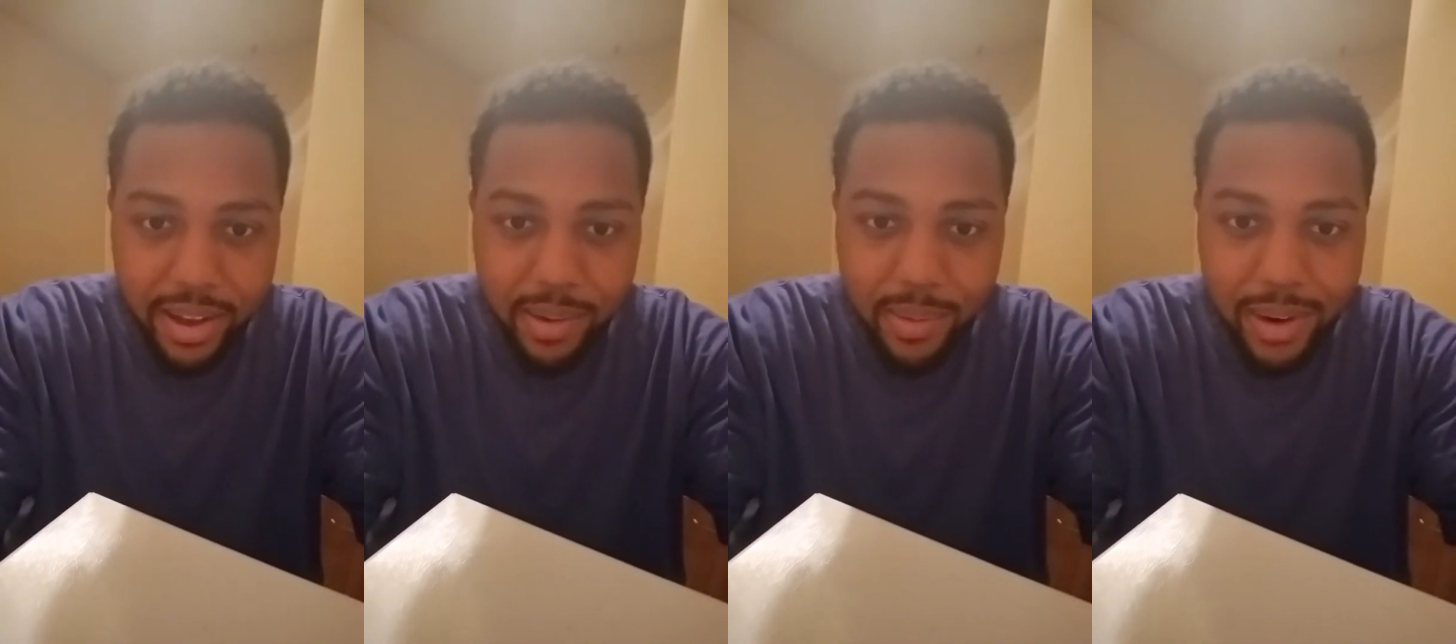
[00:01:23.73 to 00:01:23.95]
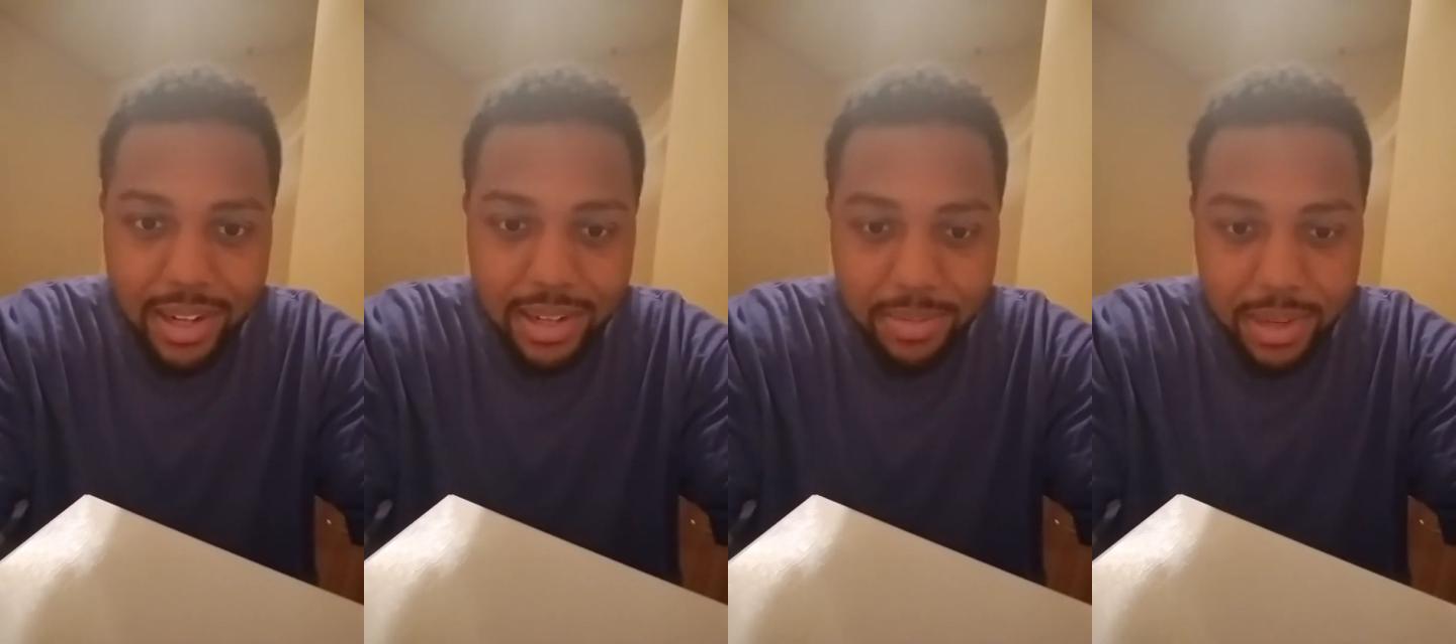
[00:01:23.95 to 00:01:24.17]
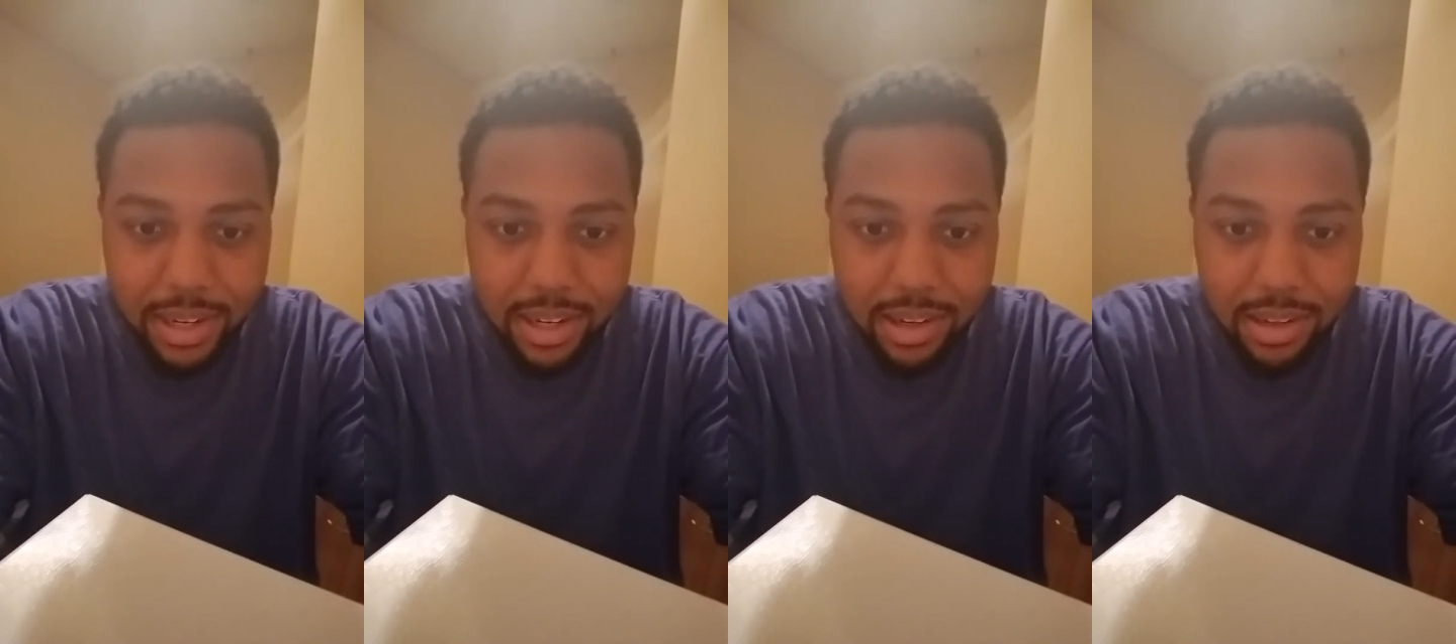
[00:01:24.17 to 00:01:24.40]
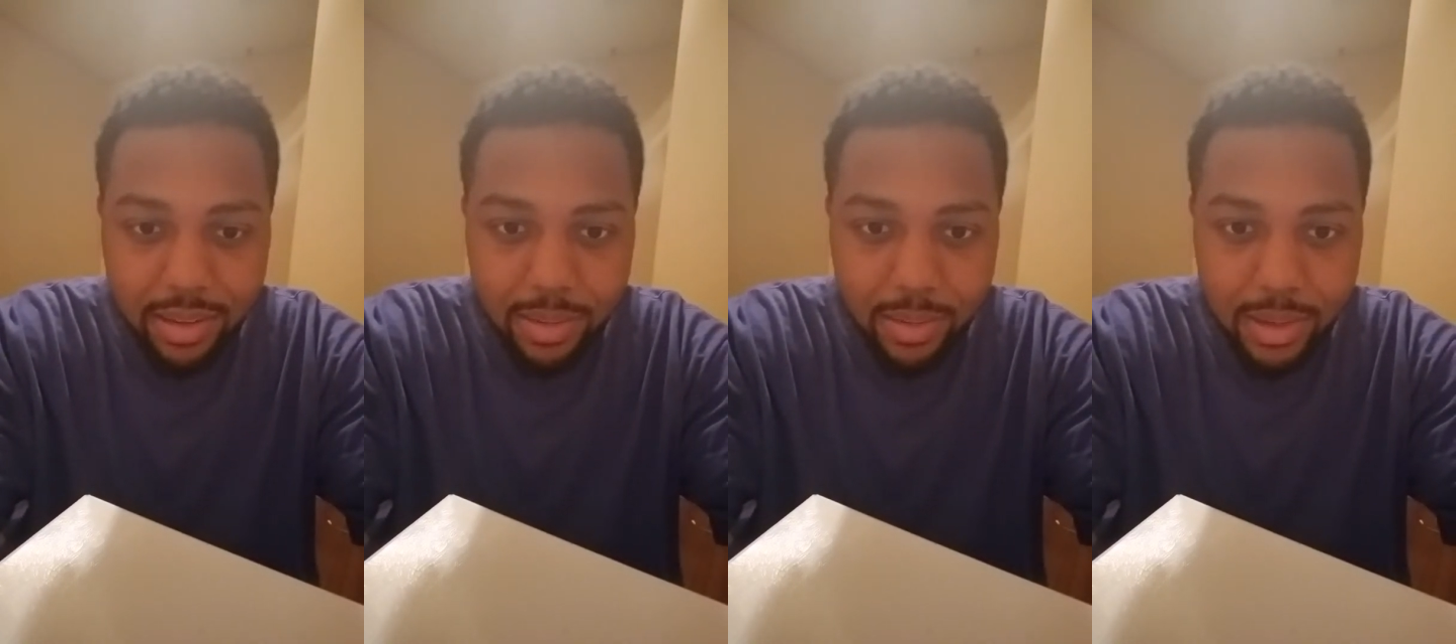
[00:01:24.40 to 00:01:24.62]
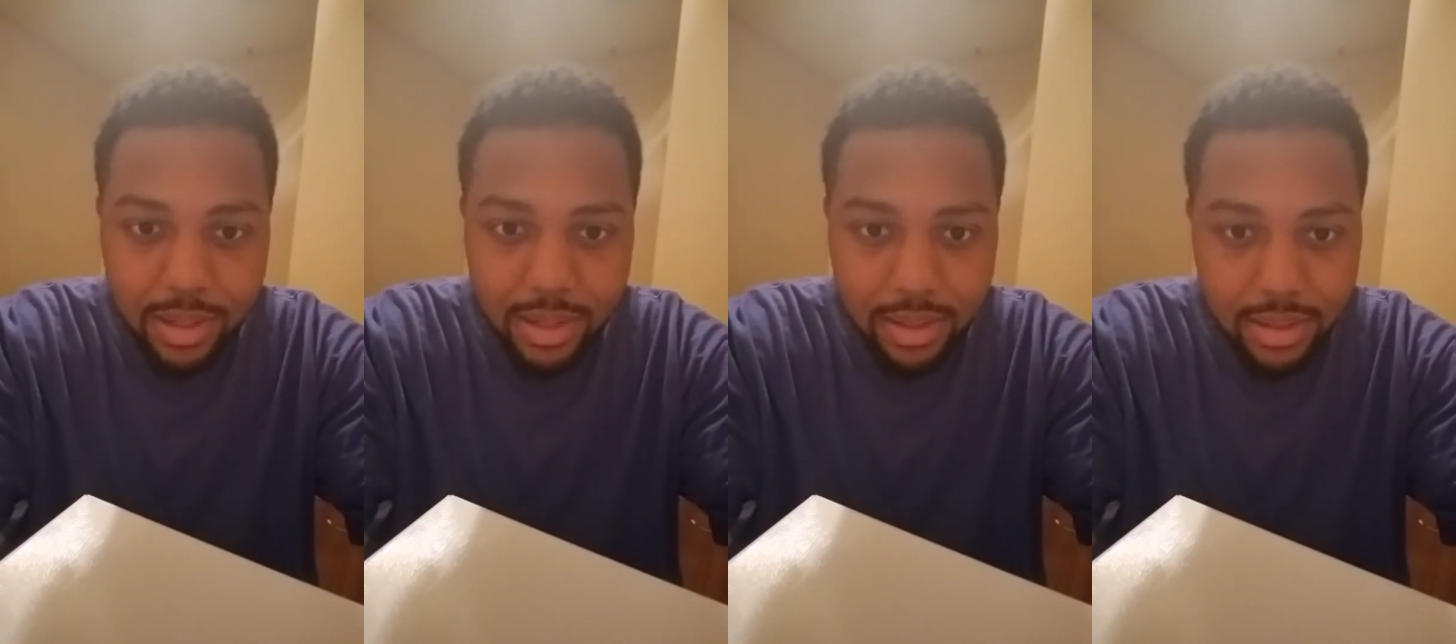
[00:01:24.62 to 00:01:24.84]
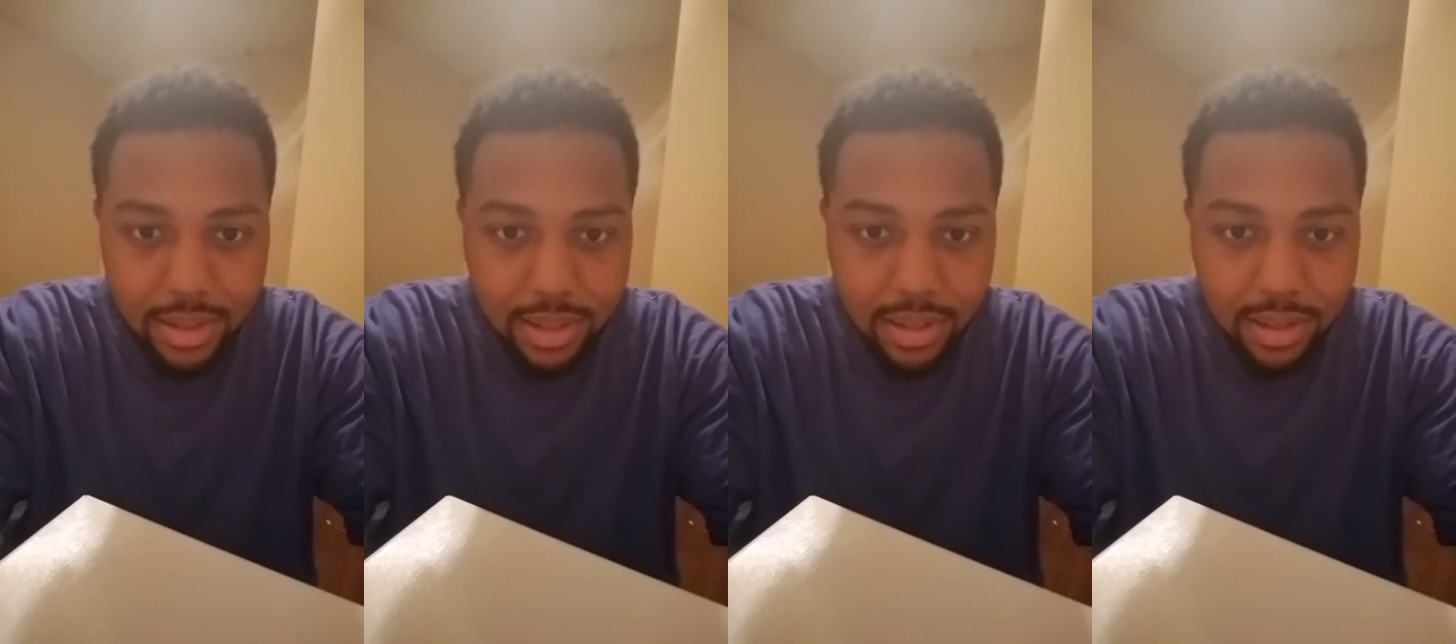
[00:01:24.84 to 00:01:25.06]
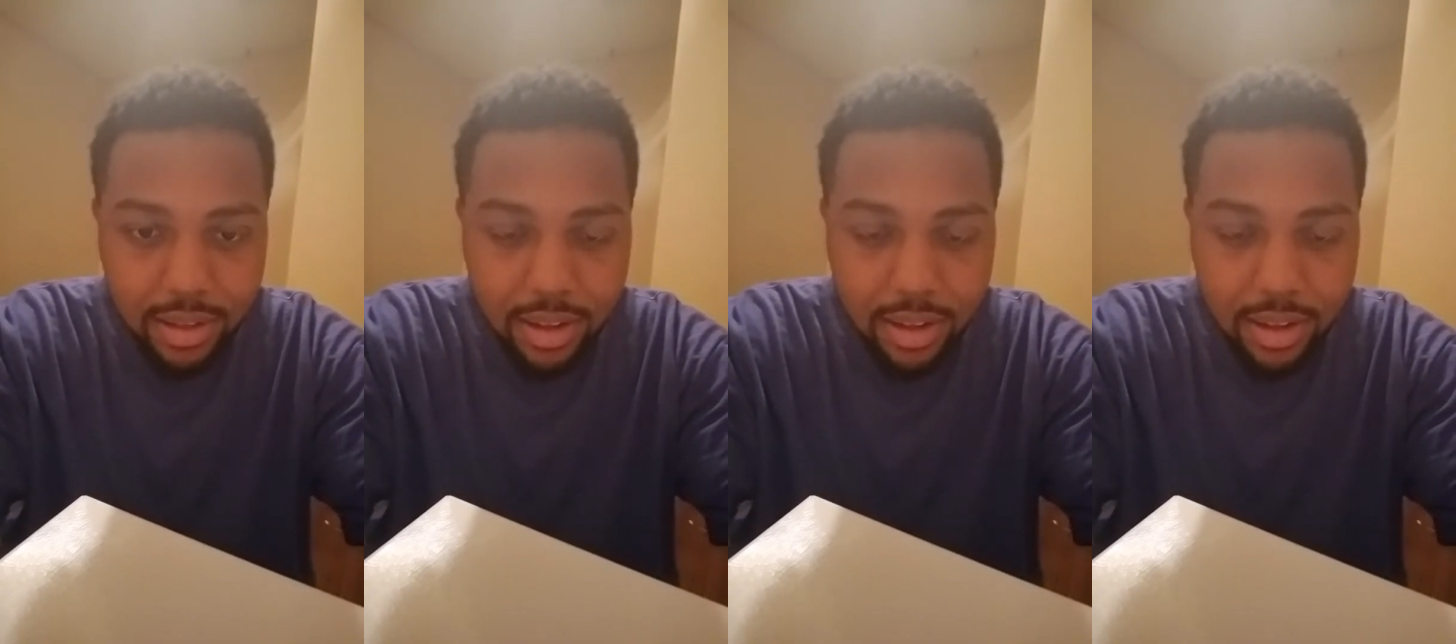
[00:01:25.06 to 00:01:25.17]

and watch my other ones.